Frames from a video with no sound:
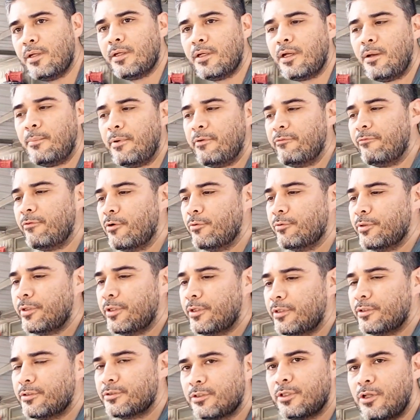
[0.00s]
my phone here.
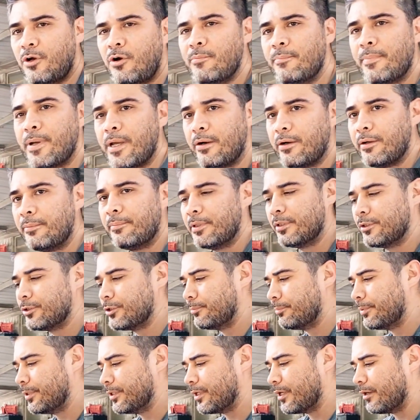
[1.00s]
It's low on battery, but it
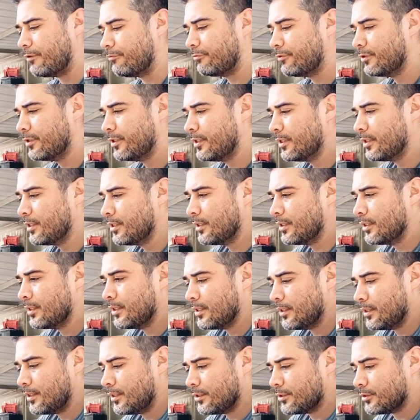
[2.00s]
should be enough.
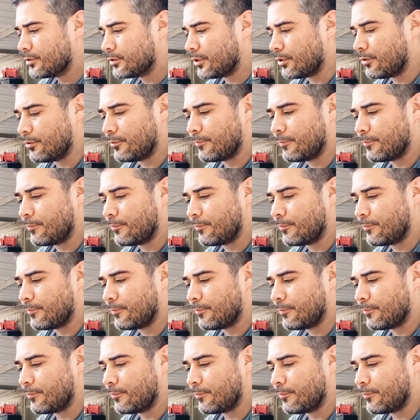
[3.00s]
So